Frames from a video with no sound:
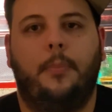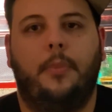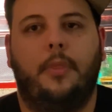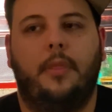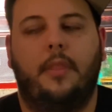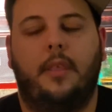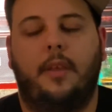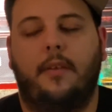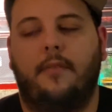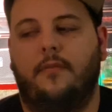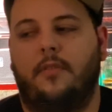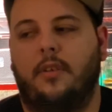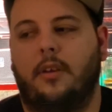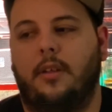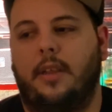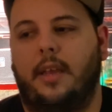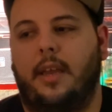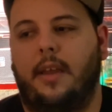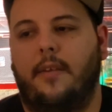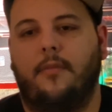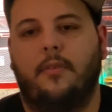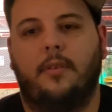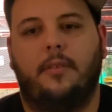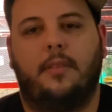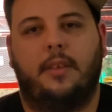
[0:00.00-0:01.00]
They've done
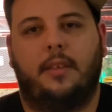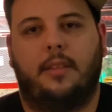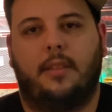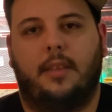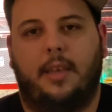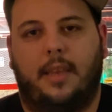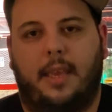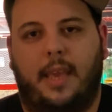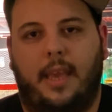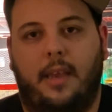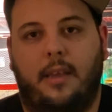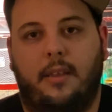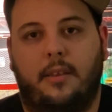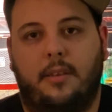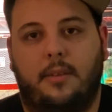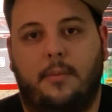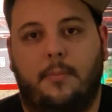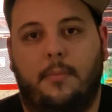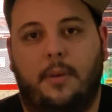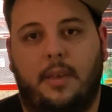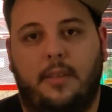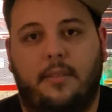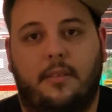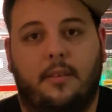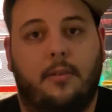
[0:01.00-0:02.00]
everything they can to
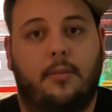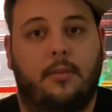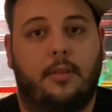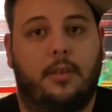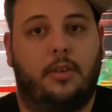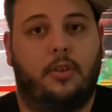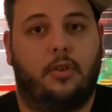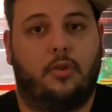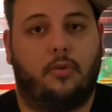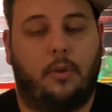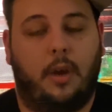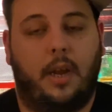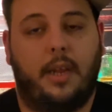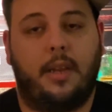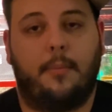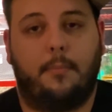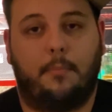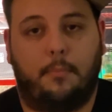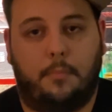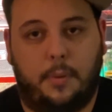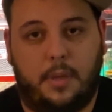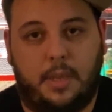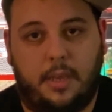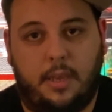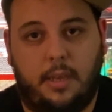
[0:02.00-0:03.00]
basically try to
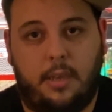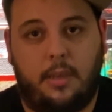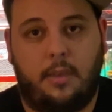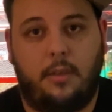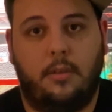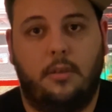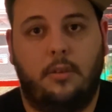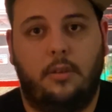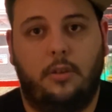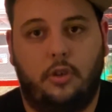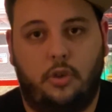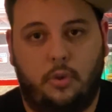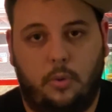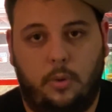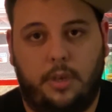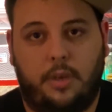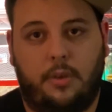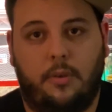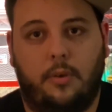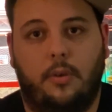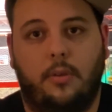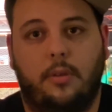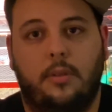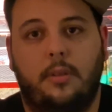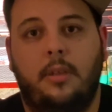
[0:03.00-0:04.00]
be
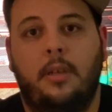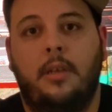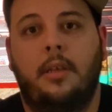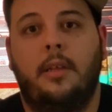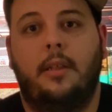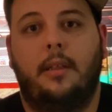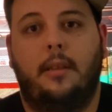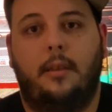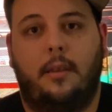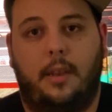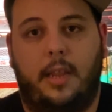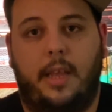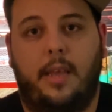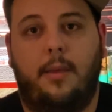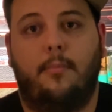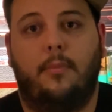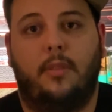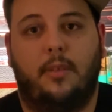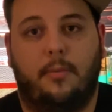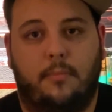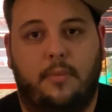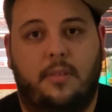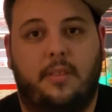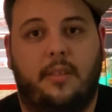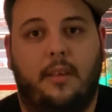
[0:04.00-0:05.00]
Joycult, name
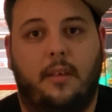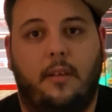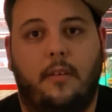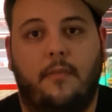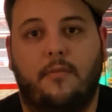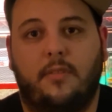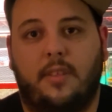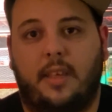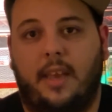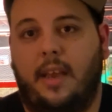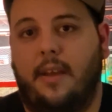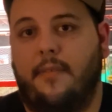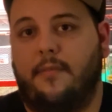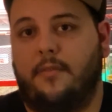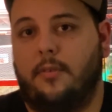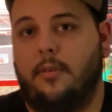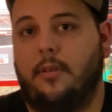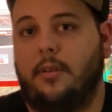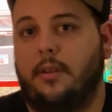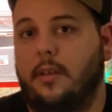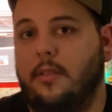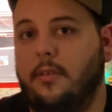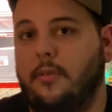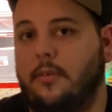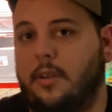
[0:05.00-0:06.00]
themselves after
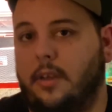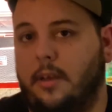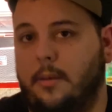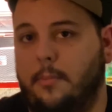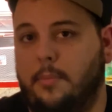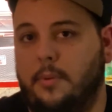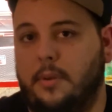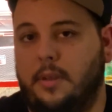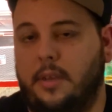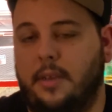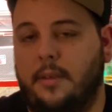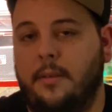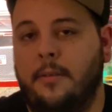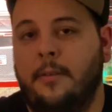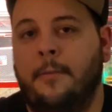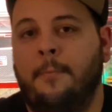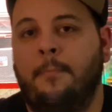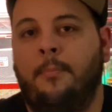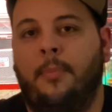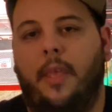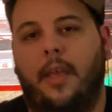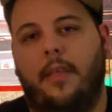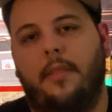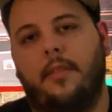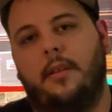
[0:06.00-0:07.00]
another company,
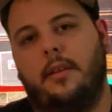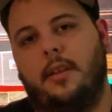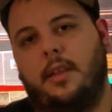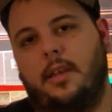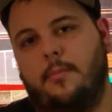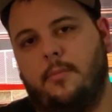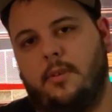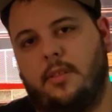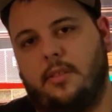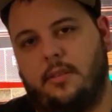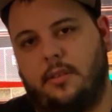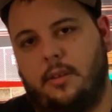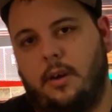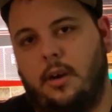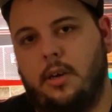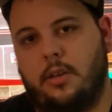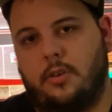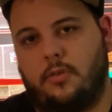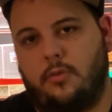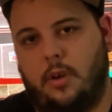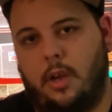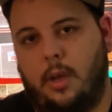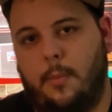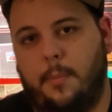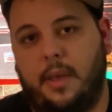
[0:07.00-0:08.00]
and then name a stock
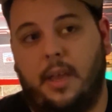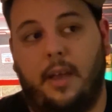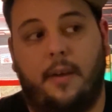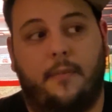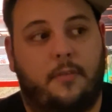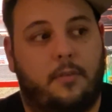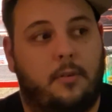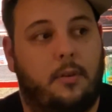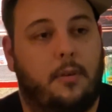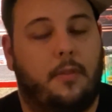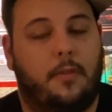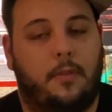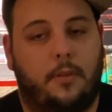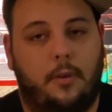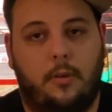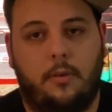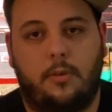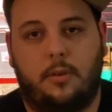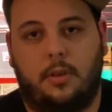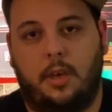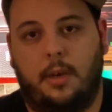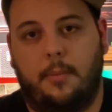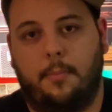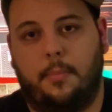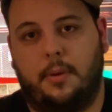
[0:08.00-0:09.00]
drop after a
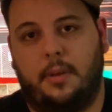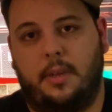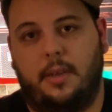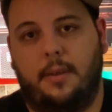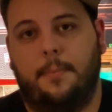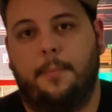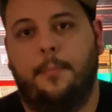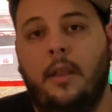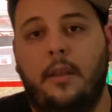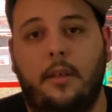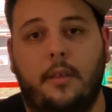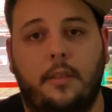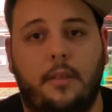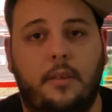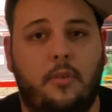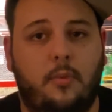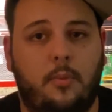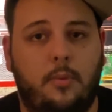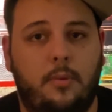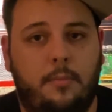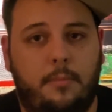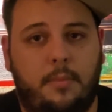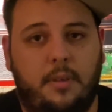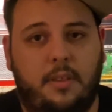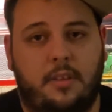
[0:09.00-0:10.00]
third company. Now, this
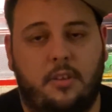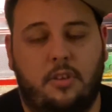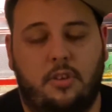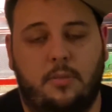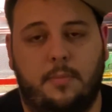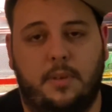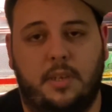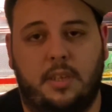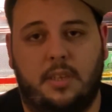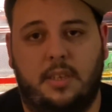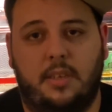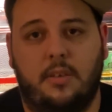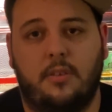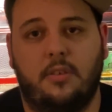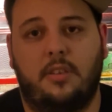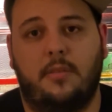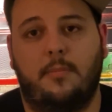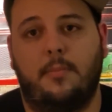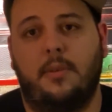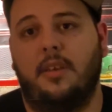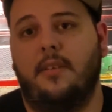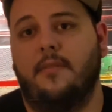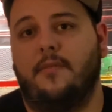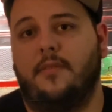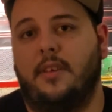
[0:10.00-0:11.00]
wouldn't be such a big deal to
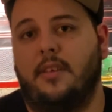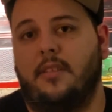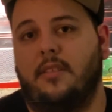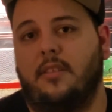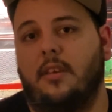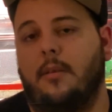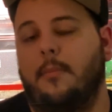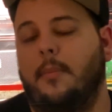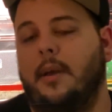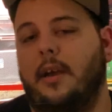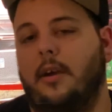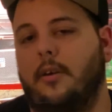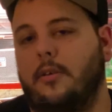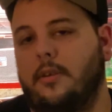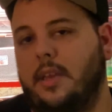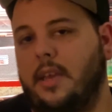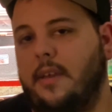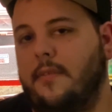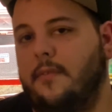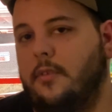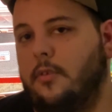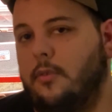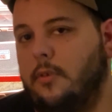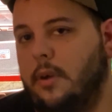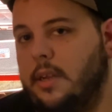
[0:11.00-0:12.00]
me if they somehow
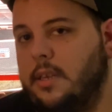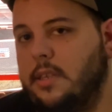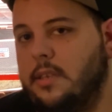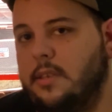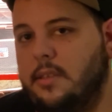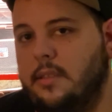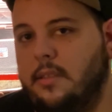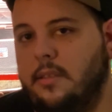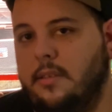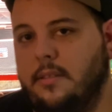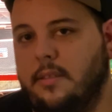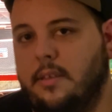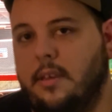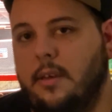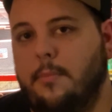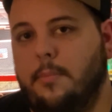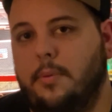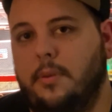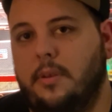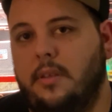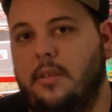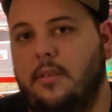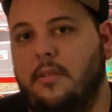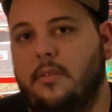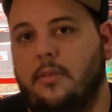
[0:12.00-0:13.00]
gave credit to these
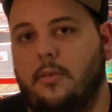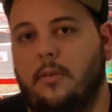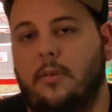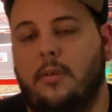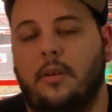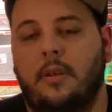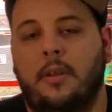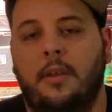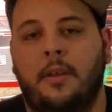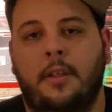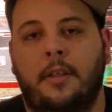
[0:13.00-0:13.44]
companies or,